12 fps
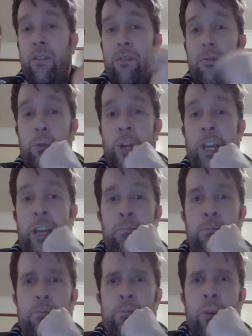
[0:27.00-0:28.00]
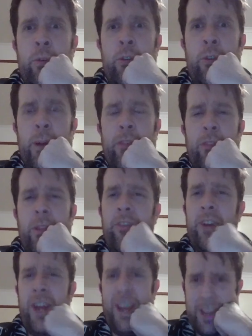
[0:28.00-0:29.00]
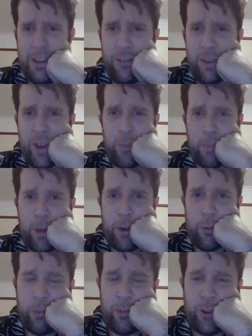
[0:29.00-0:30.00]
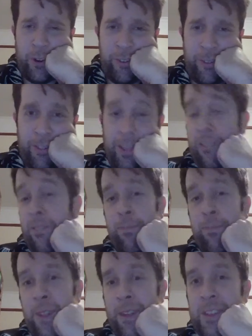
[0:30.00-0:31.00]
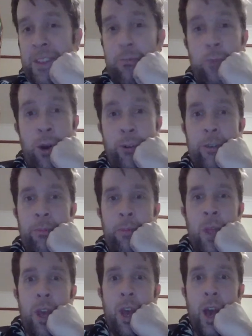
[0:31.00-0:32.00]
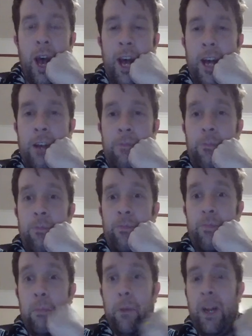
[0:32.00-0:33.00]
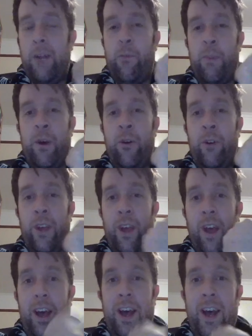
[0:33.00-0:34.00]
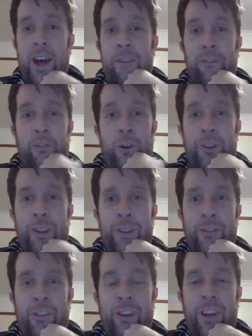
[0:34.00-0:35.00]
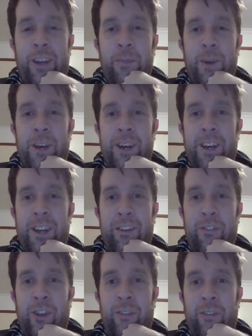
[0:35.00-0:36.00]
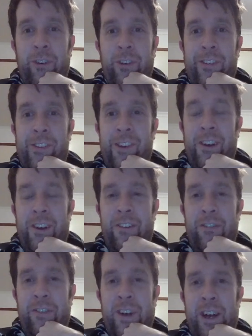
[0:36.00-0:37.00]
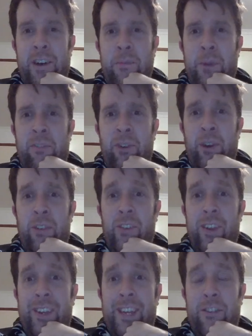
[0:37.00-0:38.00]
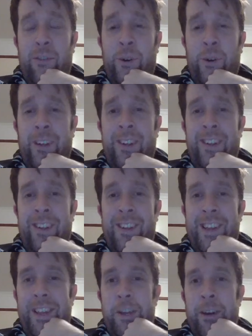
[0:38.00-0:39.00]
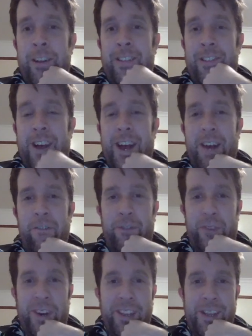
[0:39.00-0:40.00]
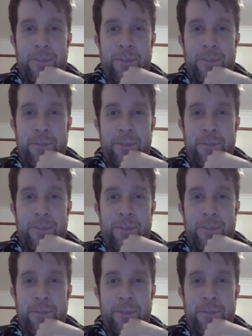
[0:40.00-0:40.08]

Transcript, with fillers: we do a new puzzle every day. If you haven't met us before, that's lovely. Welcome. Uh, my is Bill. Uh, for long-time uh, sufferers of uh, my voice, guess what, nerds? I've finally